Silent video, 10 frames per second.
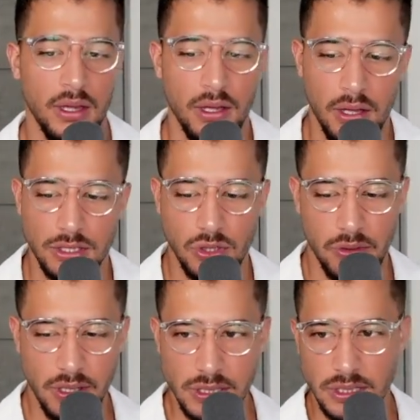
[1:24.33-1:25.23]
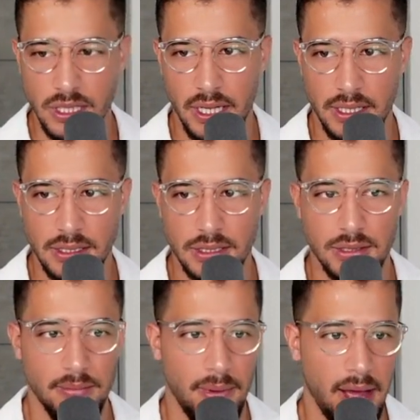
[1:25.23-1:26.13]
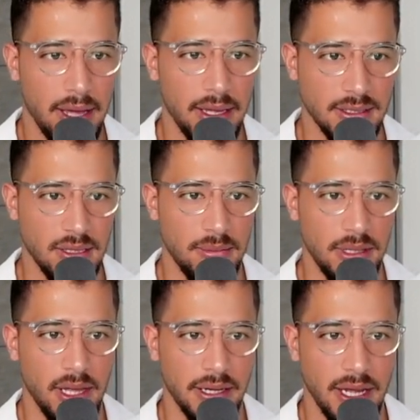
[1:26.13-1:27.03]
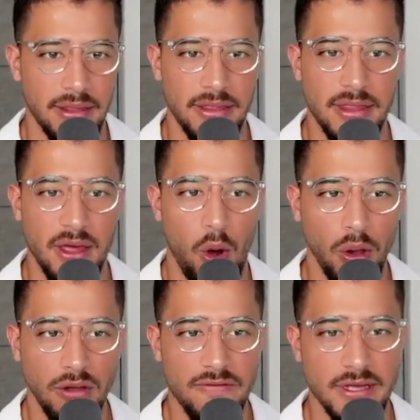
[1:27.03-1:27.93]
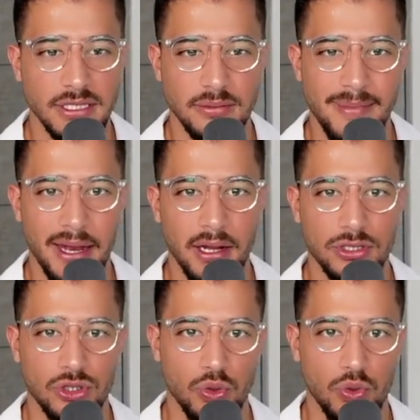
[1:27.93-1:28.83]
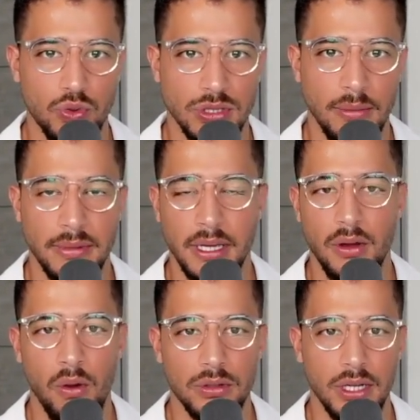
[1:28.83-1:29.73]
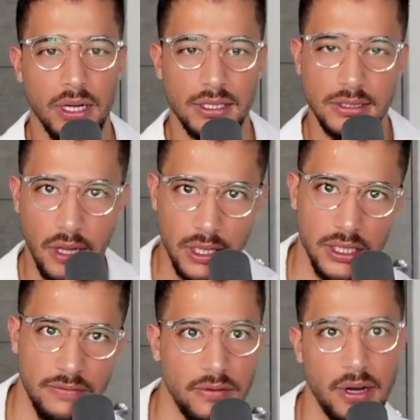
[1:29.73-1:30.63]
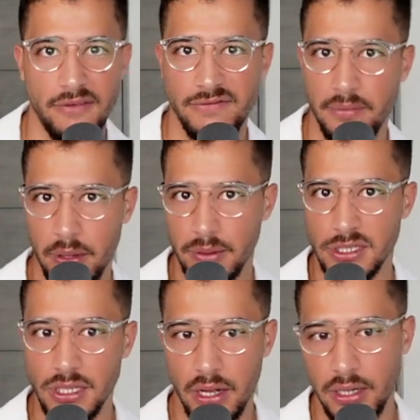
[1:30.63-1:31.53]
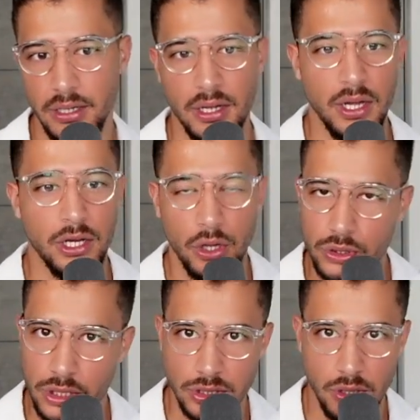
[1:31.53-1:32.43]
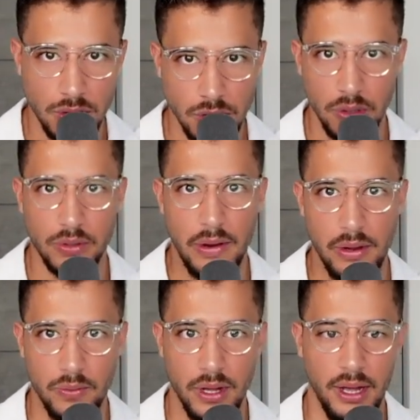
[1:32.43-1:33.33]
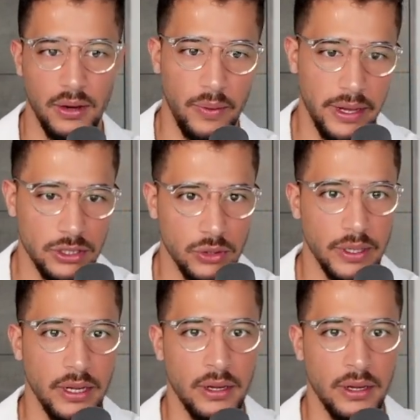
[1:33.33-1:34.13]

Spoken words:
So this is my assembly line, and all of this is managed through something called Asana. If you're not familiar with Asana, Notion is also a great way to do it.